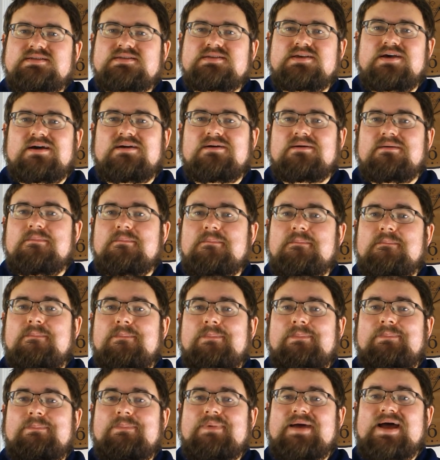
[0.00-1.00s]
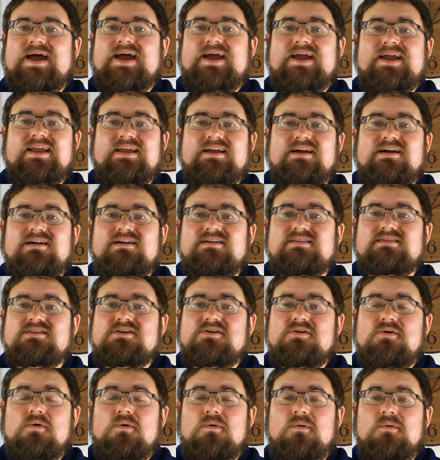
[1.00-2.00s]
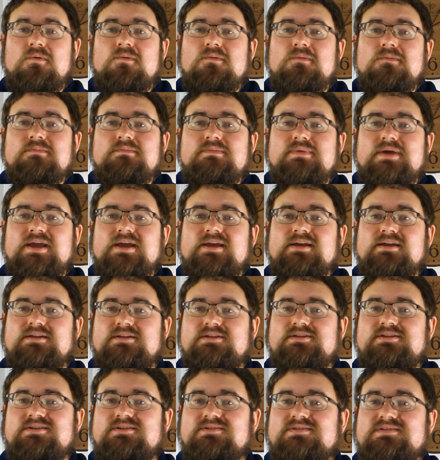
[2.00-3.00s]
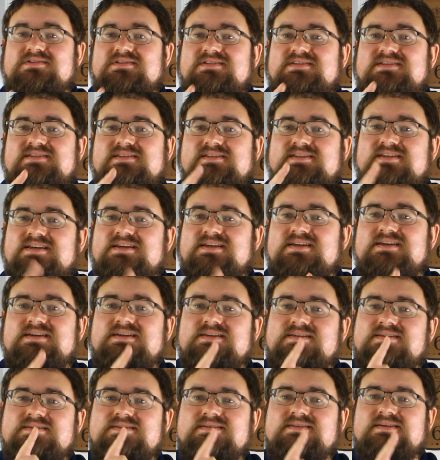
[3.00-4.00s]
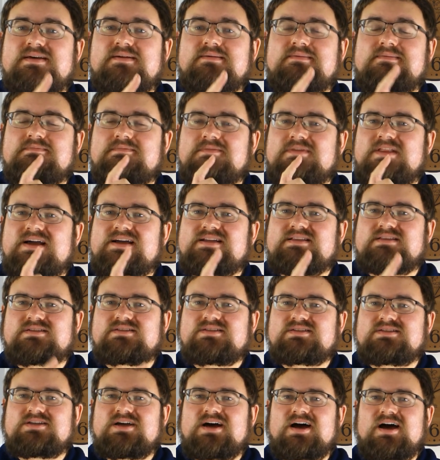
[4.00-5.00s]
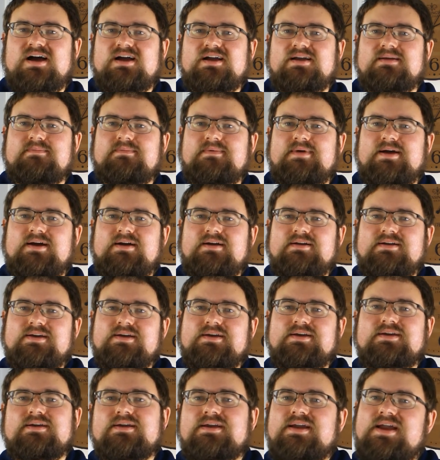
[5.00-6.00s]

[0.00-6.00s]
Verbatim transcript: So, back on the home page, you'll see some Let's Talk About It.